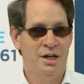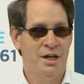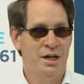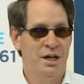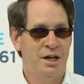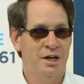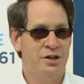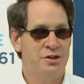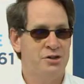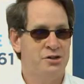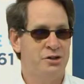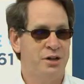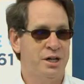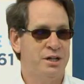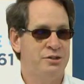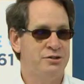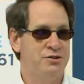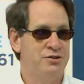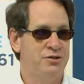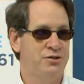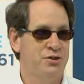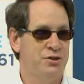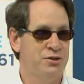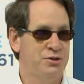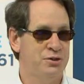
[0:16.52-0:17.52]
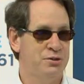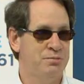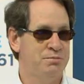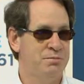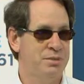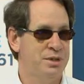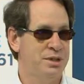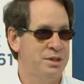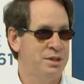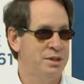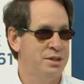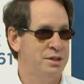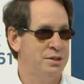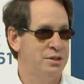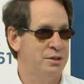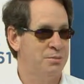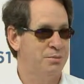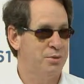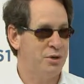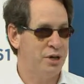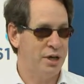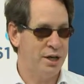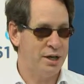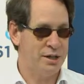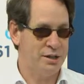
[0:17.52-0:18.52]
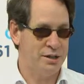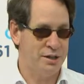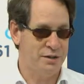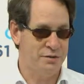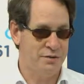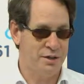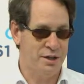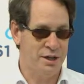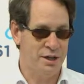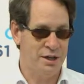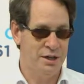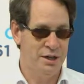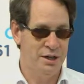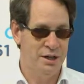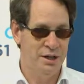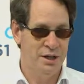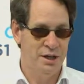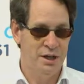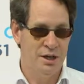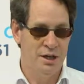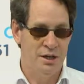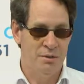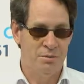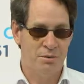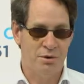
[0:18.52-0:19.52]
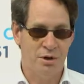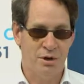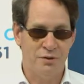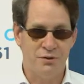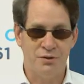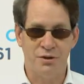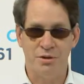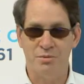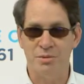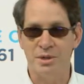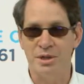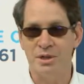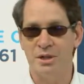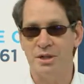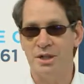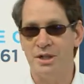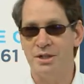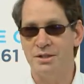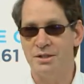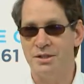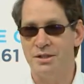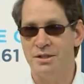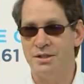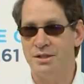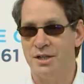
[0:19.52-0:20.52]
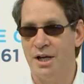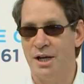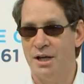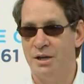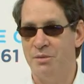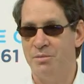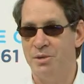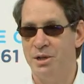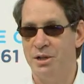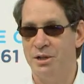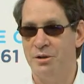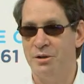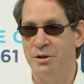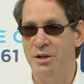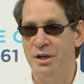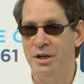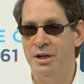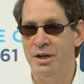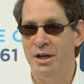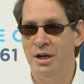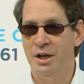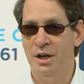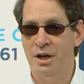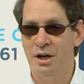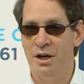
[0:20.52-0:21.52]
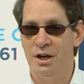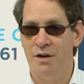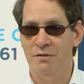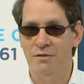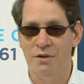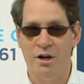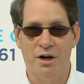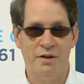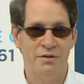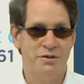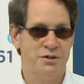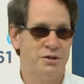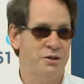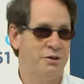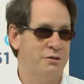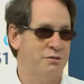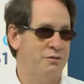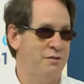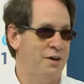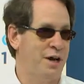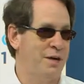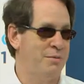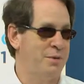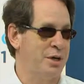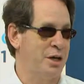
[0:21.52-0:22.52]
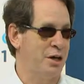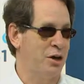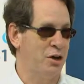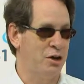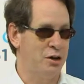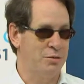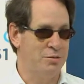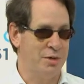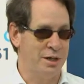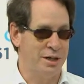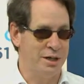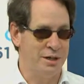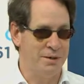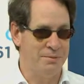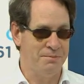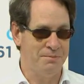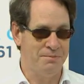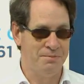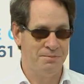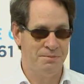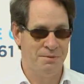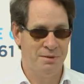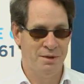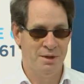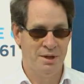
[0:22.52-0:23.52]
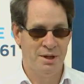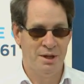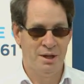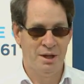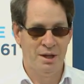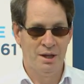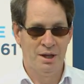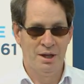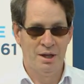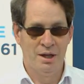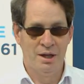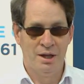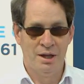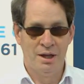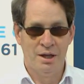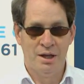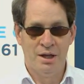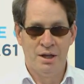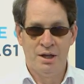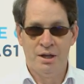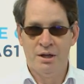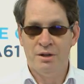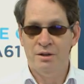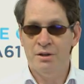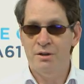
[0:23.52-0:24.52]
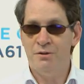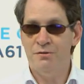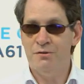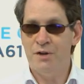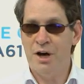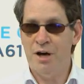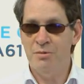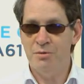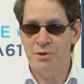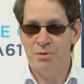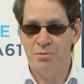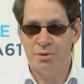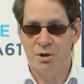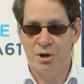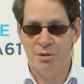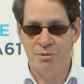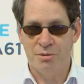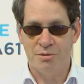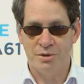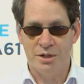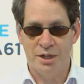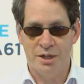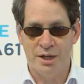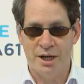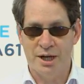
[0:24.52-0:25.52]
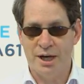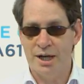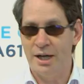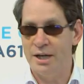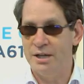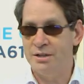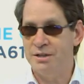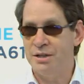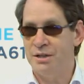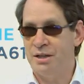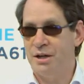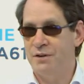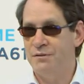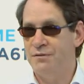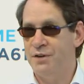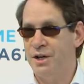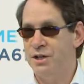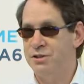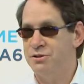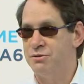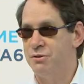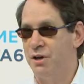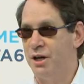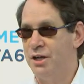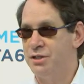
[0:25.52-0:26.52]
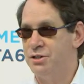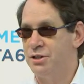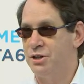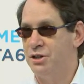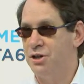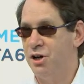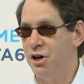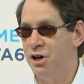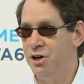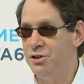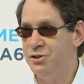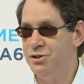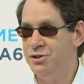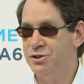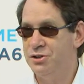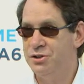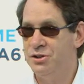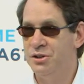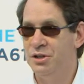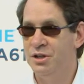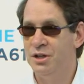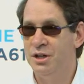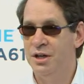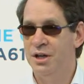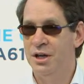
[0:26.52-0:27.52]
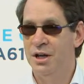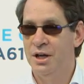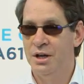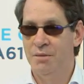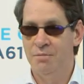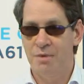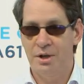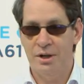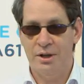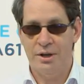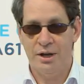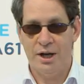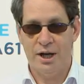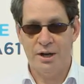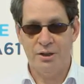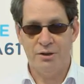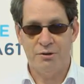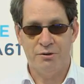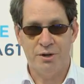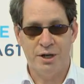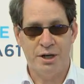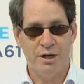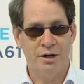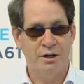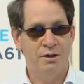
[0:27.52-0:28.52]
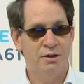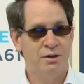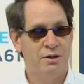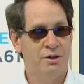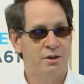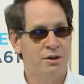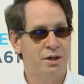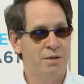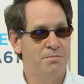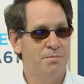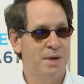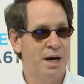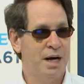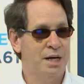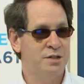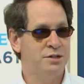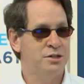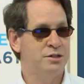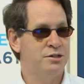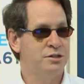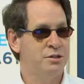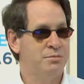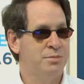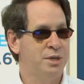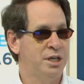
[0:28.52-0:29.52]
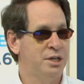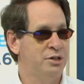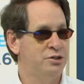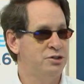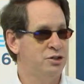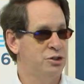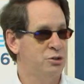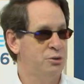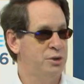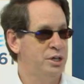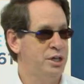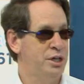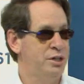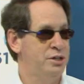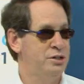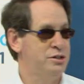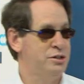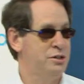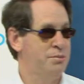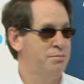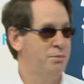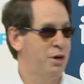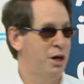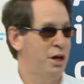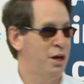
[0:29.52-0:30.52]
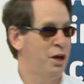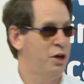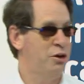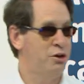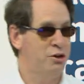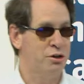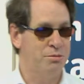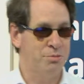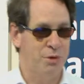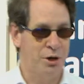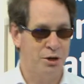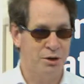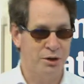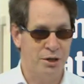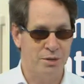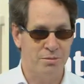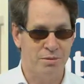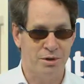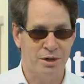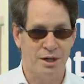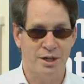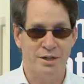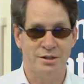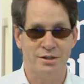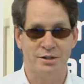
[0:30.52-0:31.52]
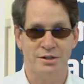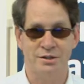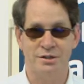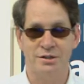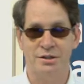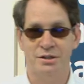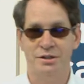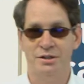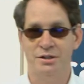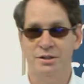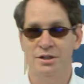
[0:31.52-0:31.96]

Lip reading: and transform the productivity, profitability and sustainability of livestock farming globally. The farmers' problem today is that they face rising costs, but at the other end, their margins are being squeezed by low commodity prices.